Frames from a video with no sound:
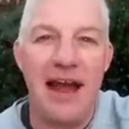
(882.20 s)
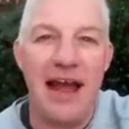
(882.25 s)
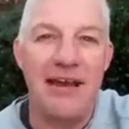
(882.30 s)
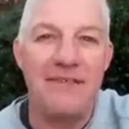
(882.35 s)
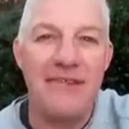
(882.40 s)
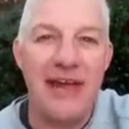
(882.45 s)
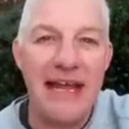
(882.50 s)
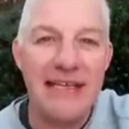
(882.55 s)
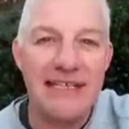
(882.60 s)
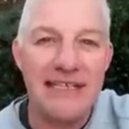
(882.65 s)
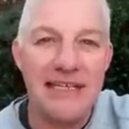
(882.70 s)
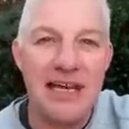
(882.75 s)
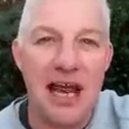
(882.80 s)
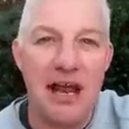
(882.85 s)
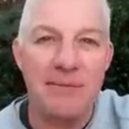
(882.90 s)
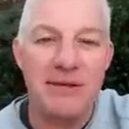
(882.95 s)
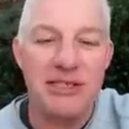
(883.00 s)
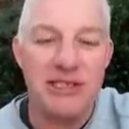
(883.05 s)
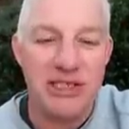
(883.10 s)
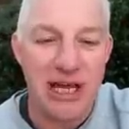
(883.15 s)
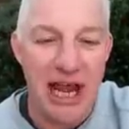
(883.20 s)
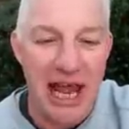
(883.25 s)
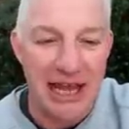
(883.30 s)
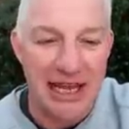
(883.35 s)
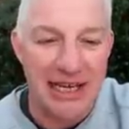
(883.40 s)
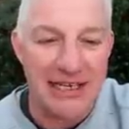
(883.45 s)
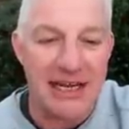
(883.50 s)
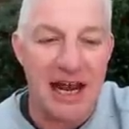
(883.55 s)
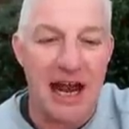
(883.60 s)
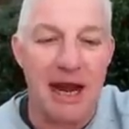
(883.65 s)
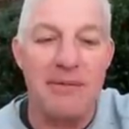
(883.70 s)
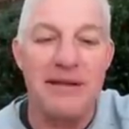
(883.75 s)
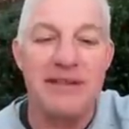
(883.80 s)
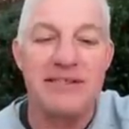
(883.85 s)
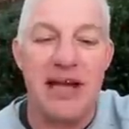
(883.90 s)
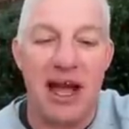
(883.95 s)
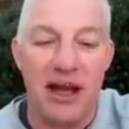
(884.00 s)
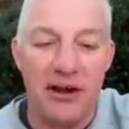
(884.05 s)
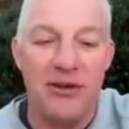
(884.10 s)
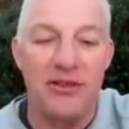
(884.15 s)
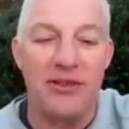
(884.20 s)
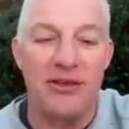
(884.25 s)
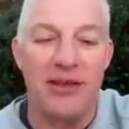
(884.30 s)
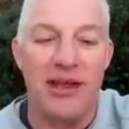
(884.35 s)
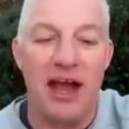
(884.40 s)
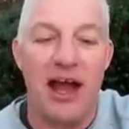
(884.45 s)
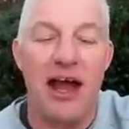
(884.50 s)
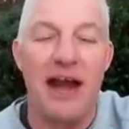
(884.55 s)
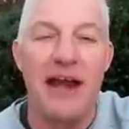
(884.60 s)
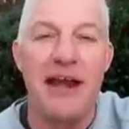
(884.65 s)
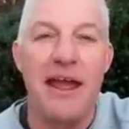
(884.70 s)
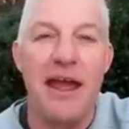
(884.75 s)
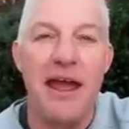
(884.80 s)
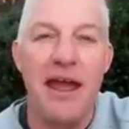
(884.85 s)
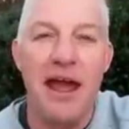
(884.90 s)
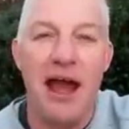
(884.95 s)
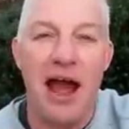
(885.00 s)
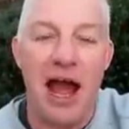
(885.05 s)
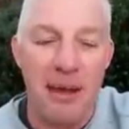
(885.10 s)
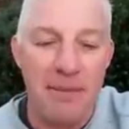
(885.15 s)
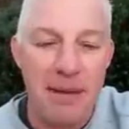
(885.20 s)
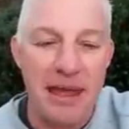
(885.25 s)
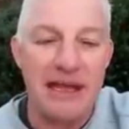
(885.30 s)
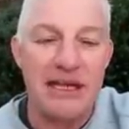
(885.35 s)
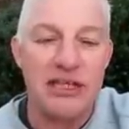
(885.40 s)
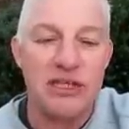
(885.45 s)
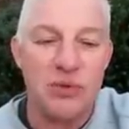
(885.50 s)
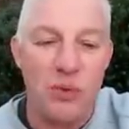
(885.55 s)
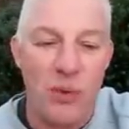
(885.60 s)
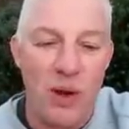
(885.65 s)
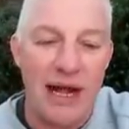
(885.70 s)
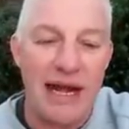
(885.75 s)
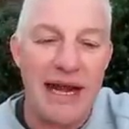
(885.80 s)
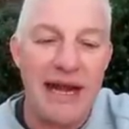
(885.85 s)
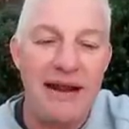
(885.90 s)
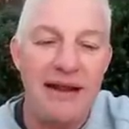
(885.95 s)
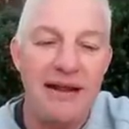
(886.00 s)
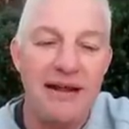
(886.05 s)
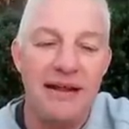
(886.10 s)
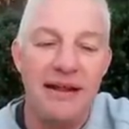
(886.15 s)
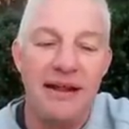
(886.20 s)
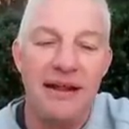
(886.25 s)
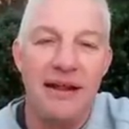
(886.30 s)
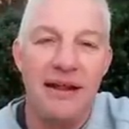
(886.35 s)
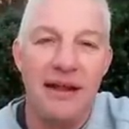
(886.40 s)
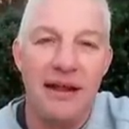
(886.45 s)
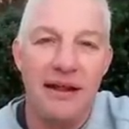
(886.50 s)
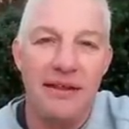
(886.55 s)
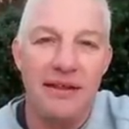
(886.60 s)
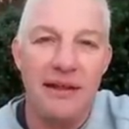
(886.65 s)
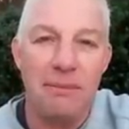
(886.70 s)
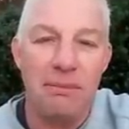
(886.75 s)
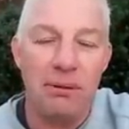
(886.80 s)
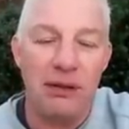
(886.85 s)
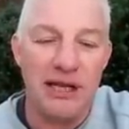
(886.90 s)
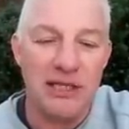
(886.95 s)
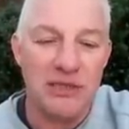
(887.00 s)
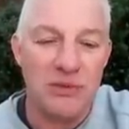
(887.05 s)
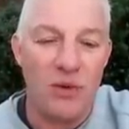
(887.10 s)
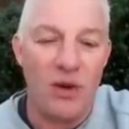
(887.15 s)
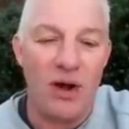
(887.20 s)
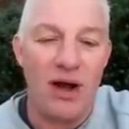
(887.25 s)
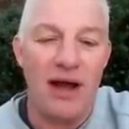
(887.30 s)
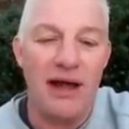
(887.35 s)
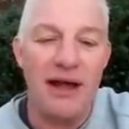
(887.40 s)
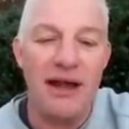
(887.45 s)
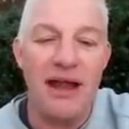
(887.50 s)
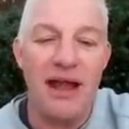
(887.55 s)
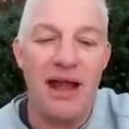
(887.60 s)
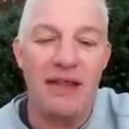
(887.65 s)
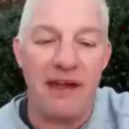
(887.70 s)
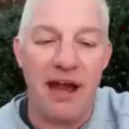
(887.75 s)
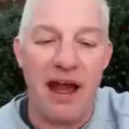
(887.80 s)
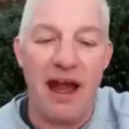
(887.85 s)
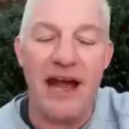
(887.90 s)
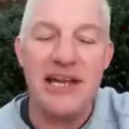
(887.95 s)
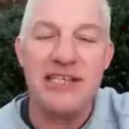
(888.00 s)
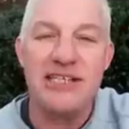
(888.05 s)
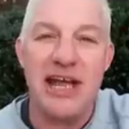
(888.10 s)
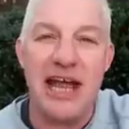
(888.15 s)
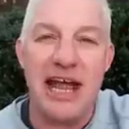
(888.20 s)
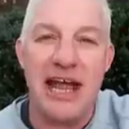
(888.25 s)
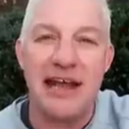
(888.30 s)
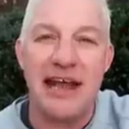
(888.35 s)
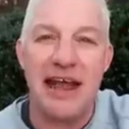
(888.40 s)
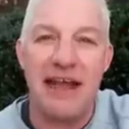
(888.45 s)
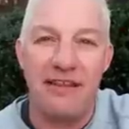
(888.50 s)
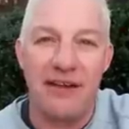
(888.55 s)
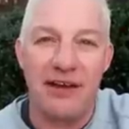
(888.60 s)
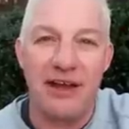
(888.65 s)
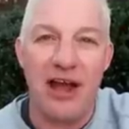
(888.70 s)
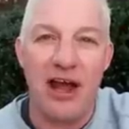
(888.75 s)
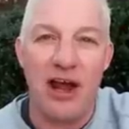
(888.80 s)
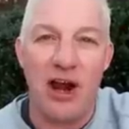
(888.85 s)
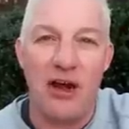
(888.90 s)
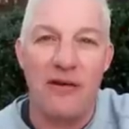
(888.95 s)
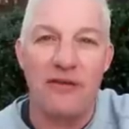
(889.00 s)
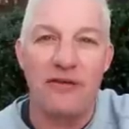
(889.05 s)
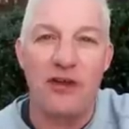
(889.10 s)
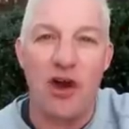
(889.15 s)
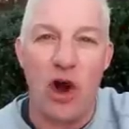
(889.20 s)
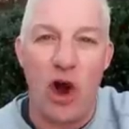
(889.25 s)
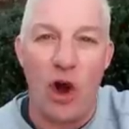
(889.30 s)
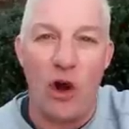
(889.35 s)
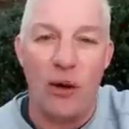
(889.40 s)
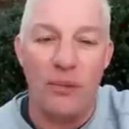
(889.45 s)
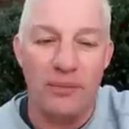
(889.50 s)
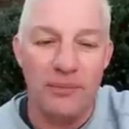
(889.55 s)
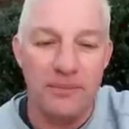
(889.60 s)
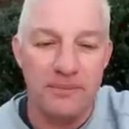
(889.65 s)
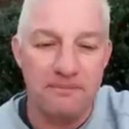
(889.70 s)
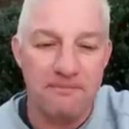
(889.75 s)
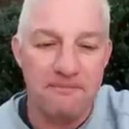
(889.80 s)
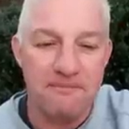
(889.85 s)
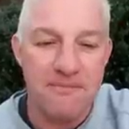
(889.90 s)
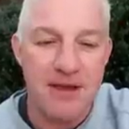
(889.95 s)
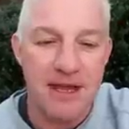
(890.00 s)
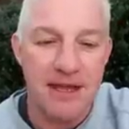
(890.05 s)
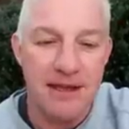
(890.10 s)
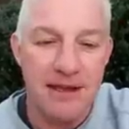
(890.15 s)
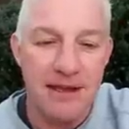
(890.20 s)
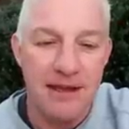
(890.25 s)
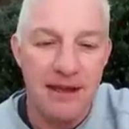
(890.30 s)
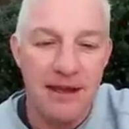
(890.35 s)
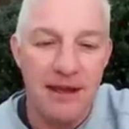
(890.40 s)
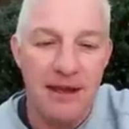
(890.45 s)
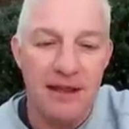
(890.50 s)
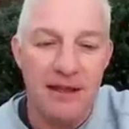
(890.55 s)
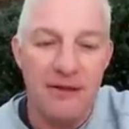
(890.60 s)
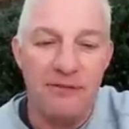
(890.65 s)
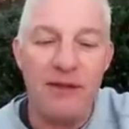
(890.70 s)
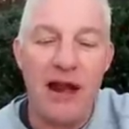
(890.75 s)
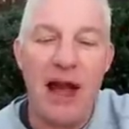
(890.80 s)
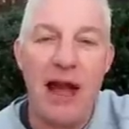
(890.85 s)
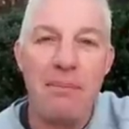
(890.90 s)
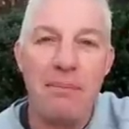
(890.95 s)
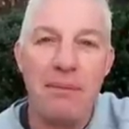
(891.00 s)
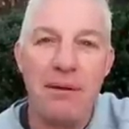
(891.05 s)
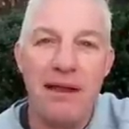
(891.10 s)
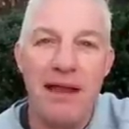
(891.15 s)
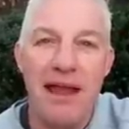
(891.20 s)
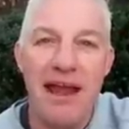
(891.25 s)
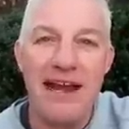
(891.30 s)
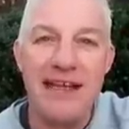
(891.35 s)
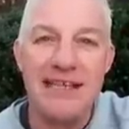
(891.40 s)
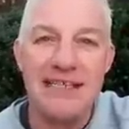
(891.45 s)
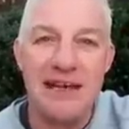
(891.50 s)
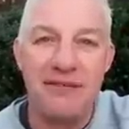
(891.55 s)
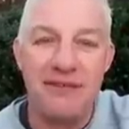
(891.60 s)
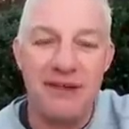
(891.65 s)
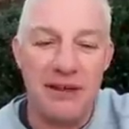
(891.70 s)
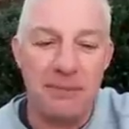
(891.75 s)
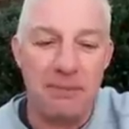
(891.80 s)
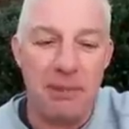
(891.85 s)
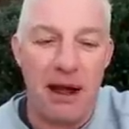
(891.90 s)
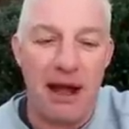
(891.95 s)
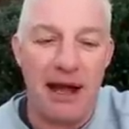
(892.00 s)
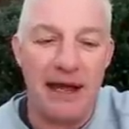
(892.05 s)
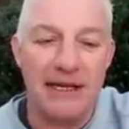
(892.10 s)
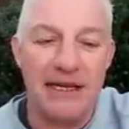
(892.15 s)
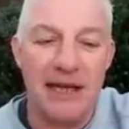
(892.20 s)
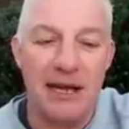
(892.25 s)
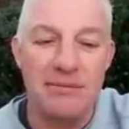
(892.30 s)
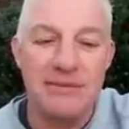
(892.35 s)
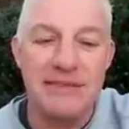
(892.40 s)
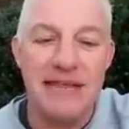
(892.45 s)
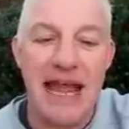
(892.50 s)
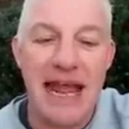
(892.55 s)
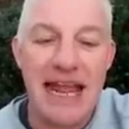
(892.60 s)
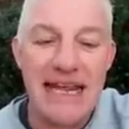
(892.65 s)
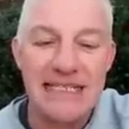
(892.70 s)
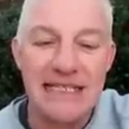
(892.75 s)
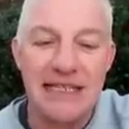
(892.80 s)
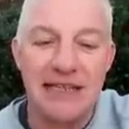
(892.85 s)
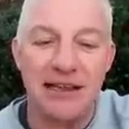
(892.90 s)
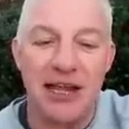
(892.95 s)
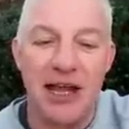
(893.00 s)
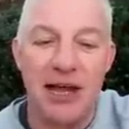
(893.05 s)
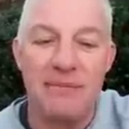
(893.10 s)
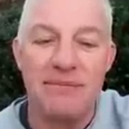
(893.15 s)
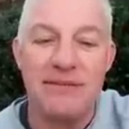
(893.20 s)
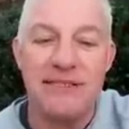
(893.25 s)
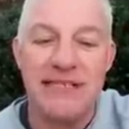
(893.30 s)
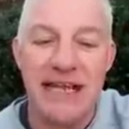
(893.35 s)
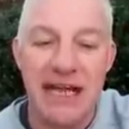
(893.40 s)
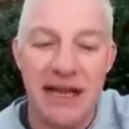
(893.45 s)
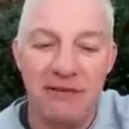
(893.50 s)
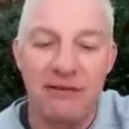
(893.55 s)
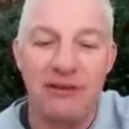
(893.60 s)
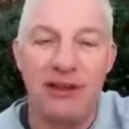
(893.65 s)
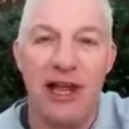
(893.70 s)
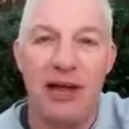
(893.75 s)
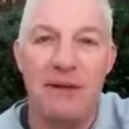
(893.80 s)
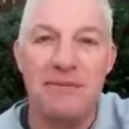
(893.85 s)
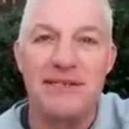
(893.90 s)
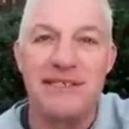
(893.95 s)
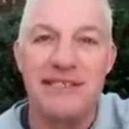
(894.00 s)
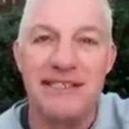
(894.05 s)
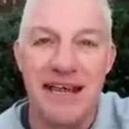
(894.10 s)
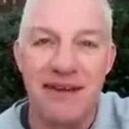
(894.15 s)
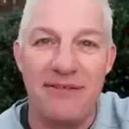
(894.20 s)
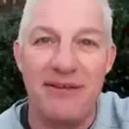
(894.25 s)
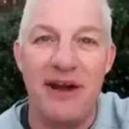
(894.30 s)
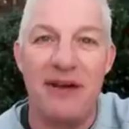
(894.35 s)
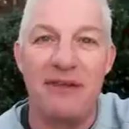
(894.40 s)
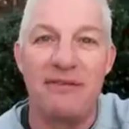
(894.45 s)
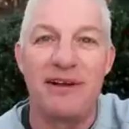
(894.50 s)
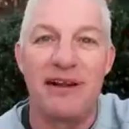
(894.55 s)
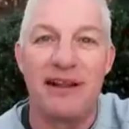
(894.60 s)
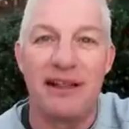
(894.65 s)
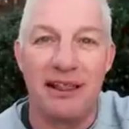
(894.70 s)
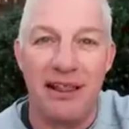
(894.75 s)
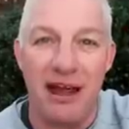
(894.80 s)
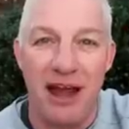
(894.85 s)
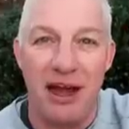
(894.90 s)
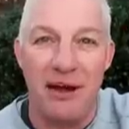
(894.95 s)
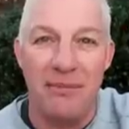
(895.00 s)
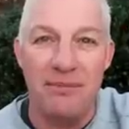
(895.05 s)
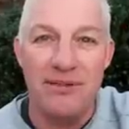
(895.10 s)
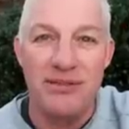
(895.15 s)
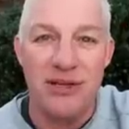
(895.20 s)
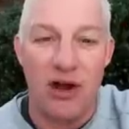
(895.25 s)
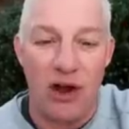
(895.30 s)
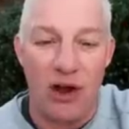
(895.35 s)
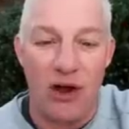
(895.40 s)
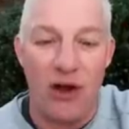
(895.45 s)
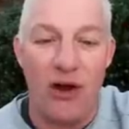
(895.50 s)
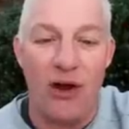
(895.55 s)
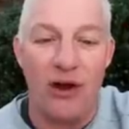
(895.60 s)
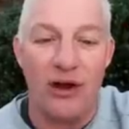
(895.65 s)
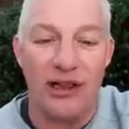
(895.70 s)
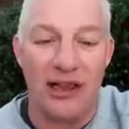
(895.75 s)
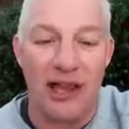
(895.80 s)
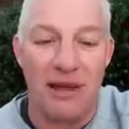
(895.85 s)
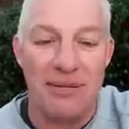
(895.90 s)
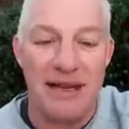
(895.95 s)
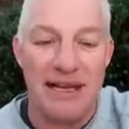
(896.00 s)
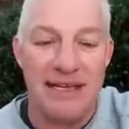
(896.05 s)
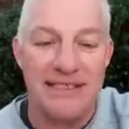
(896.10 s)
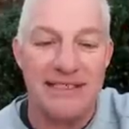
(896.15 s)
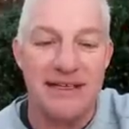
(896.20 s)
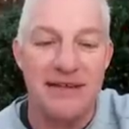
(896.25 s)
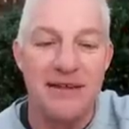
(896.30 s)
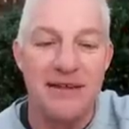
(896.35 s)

I have ace of diamonds, jack of diamonds, under the gun. I make it 20, the plus one, the hijack, and the cutoff call. The flop, 87 the pot comes ace of clubs, 10 of clubs, 7 of clubs, all clubbies.